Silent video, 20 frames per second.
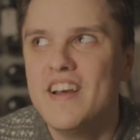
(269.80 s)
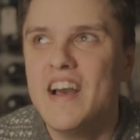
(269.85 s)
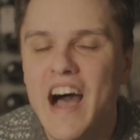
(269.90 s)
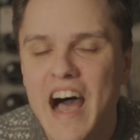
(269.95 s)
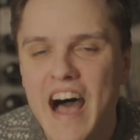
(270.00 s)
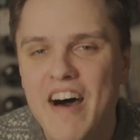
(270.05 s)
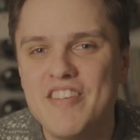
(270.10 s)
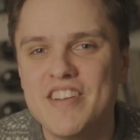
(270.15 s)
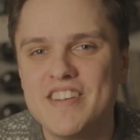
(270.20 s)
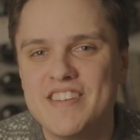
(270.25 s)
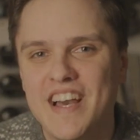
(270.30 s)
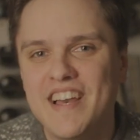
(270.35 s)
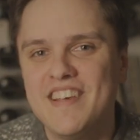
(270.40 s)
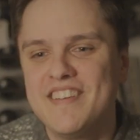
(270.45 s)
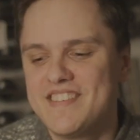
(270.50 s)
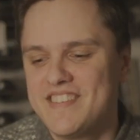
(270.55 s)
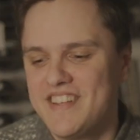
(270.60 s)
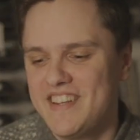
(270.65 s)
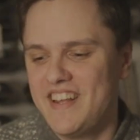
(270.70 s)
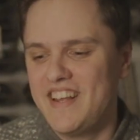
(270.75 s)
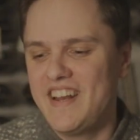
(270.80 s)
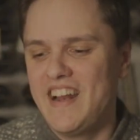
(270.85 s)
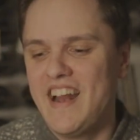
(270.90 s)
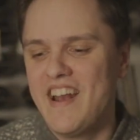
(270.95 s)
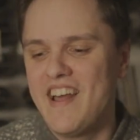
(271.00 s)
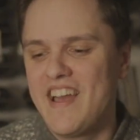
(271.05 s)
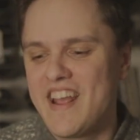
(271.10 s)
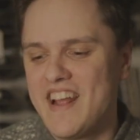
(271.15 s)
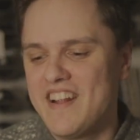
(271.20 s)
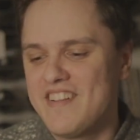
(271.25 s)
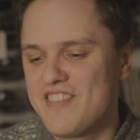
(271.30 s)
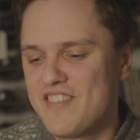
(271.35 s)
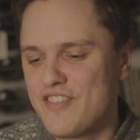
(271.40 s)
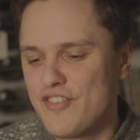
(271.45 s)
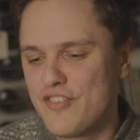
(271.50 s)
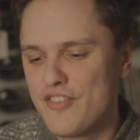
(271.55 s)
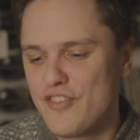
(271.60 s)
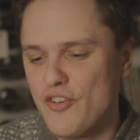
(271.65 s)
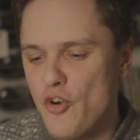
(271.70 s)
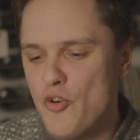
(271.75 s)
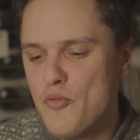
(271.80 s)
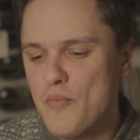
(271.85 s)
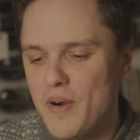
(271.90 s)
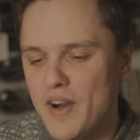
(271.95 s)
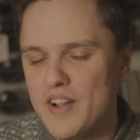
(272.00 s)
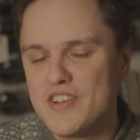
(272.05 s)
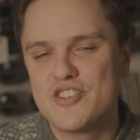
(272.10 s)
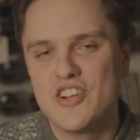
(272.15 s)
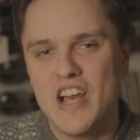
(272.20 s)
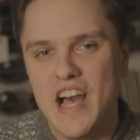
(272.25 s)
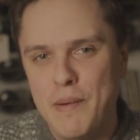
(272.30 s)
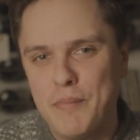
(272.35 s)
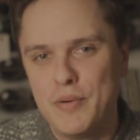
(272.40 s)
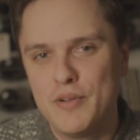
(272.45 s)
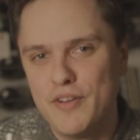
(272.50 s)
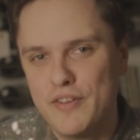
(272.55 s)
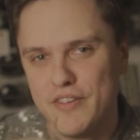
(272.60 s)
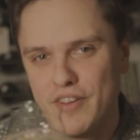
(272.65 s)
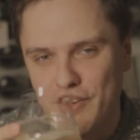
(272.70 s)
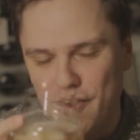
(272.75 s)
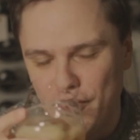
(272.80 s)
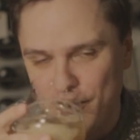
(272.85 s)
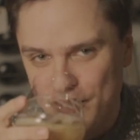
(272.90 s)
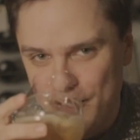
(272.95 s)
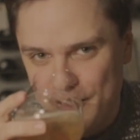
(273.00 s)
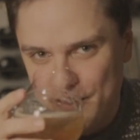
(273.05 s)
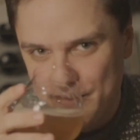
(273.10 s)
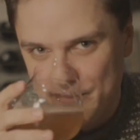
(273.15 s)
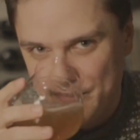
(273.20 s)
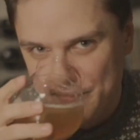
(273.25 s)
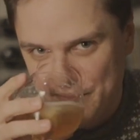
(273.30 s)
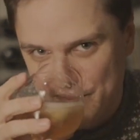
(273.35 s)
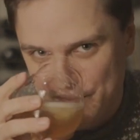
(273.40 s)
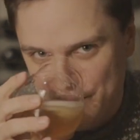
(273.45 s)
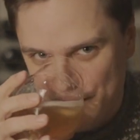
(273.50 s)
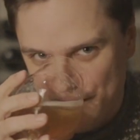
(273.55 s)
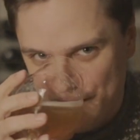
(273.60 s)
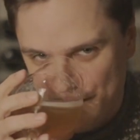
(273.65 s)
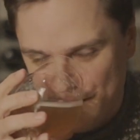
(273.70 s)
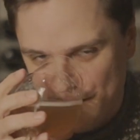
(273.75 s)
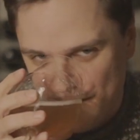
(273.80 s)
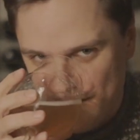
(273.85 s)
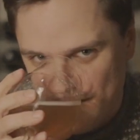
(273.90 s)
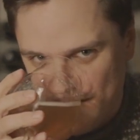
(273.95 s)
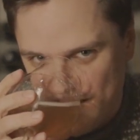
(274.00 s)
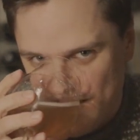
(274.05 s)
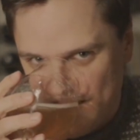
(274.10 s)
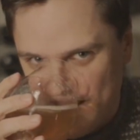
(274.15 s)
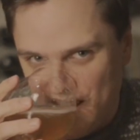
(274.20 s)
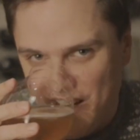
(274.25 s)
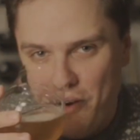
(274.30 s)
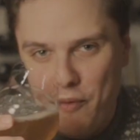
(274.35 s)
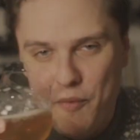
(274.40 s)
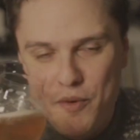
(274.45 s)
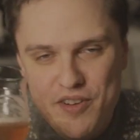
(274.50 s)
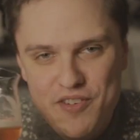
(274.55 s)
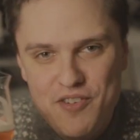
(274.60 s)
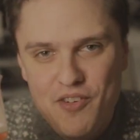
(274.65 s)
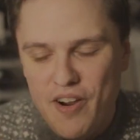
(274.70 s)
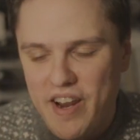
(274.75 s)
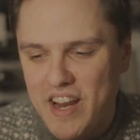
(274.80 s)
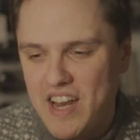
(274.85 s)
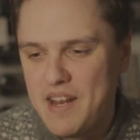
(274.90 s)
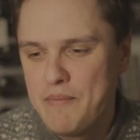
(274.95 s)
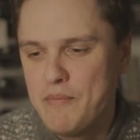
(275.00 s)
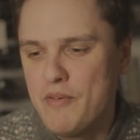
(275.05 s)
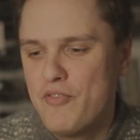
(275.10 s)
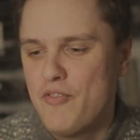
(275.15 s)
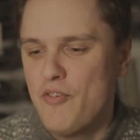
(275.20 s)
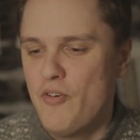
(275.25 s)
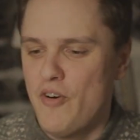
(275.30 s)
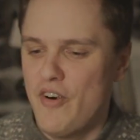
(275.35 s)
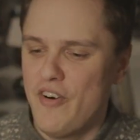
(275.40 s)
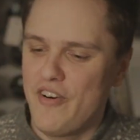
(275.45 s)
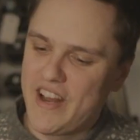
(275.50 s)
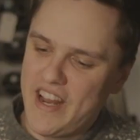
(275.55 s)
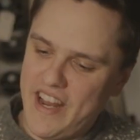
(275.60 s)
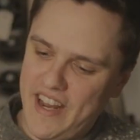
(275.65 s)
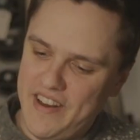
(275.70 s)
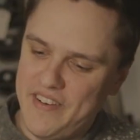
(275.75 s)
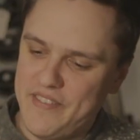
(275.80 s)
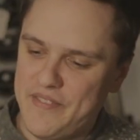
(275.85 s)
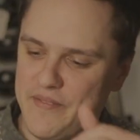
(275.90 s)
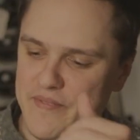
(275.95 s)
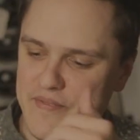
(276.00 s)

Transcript: having tasted it, and I get so much apple on the nose that I was not getting before. Okay.